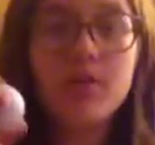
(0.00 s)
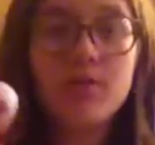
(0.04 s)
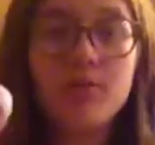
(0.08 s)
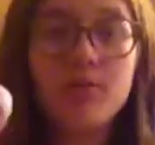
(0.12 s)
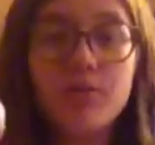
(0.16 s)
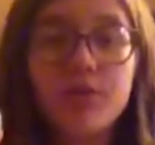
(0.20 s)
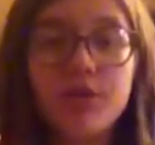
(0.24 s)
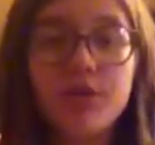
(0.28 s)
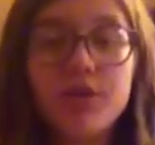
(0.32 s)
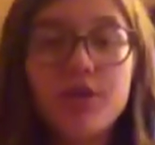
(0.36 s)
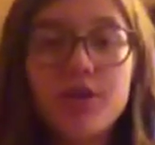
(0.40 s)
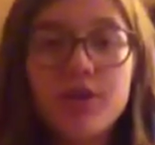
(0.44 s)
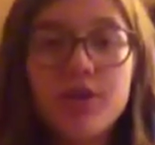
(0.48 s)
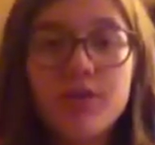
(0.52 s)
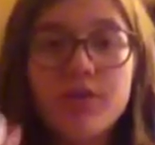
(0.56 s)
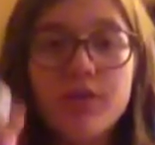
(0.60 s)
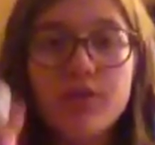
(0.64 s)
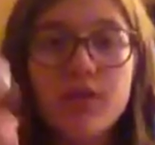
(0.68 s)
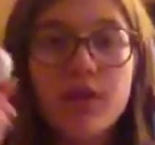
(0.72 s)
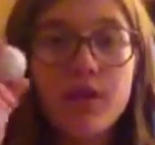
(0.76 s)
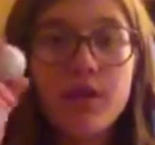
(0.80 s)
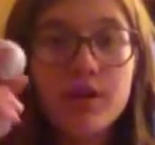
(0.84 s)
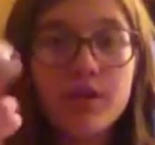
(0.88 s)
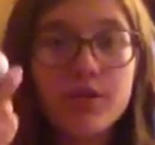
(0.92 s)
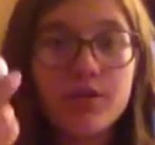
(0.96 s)
what you do,
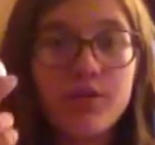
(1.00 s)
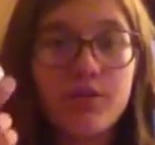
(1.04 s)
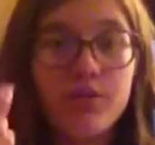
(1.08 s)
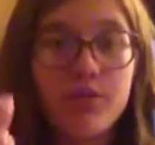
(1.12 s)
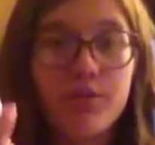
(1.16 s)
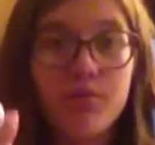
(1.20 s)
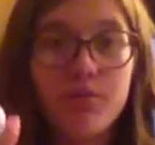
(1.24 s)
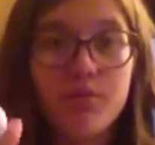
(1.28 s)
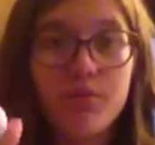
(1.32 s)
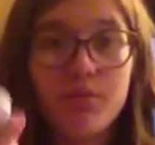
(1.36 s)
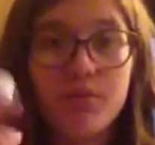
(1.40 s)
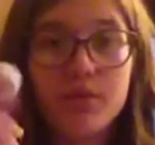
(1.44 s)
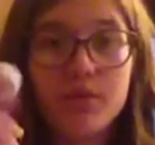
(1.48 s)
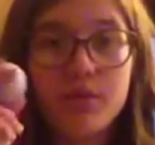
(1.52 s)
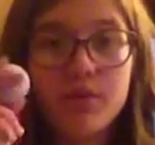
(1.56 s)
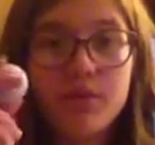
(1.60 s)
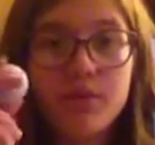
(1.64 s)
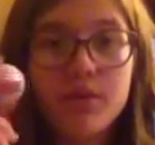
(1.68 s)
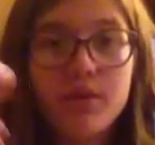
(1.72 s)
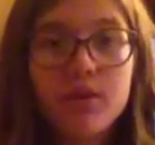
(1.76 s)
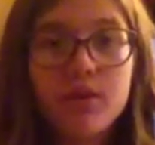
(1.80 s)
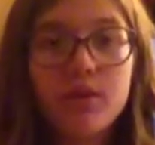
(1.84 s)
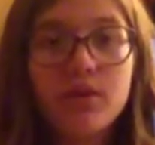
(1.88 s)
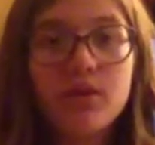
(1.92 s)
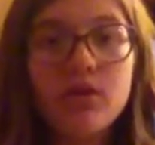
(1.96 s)
you throw this one,
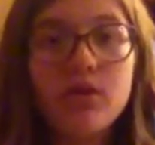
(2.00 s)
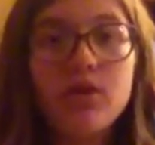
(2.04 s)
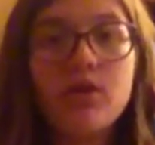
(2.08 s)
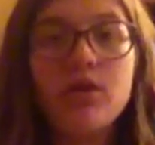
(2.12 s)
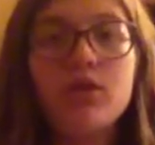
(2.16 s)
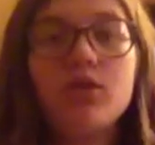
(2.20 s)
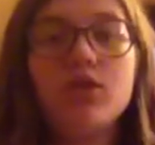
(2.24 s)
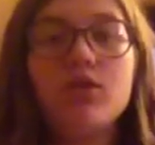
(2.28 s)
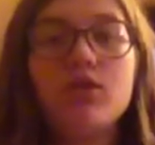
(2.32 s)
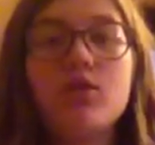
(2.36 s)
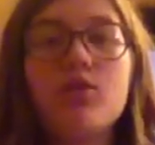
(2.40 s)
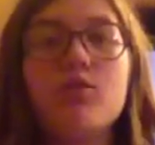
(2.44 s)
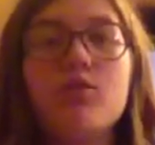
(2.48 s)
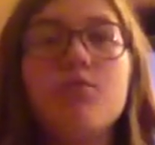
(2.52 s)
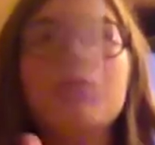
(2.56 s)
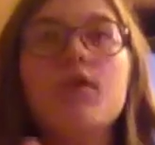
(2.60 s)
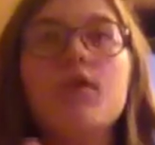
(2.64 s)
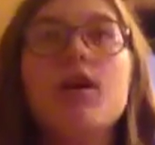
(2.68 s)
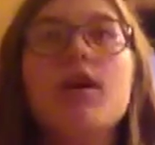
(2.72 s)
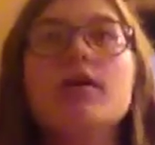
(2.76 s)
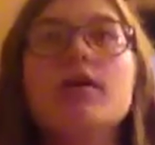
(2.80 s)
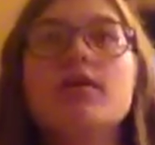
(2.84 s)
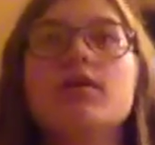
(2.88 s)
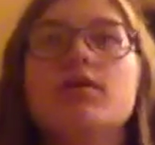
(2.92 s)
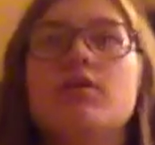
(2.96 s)
scoop
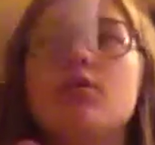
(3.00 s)
toss